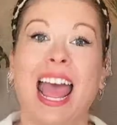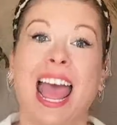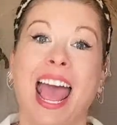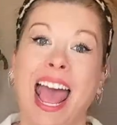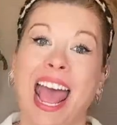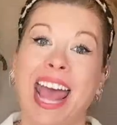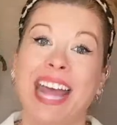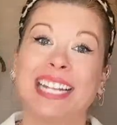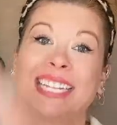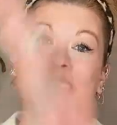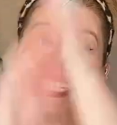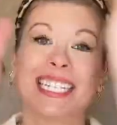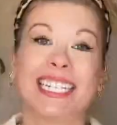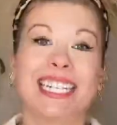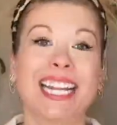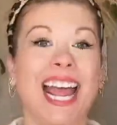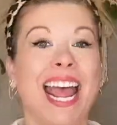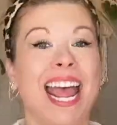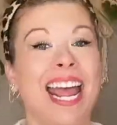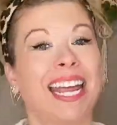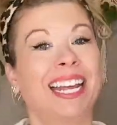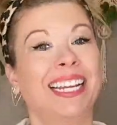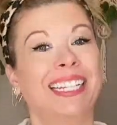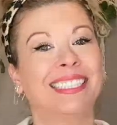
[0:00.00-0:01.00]
And
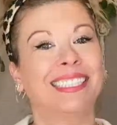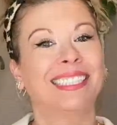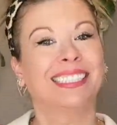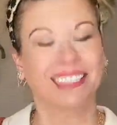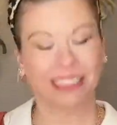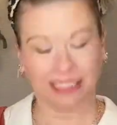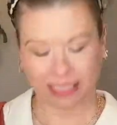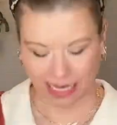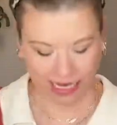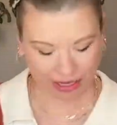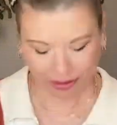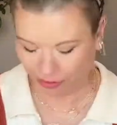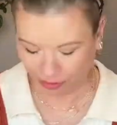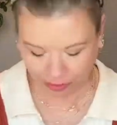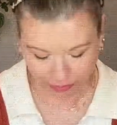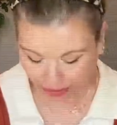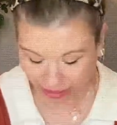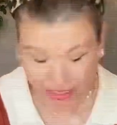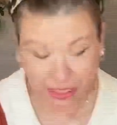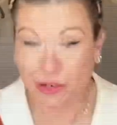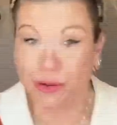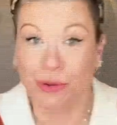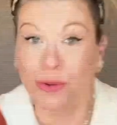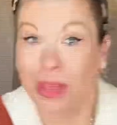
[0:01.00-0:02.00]
today, I don't know why I
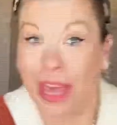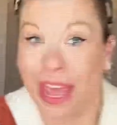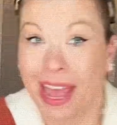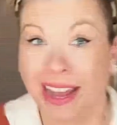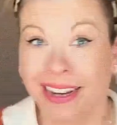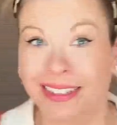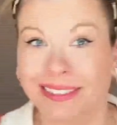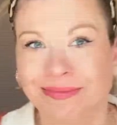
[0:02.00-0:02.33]
do that.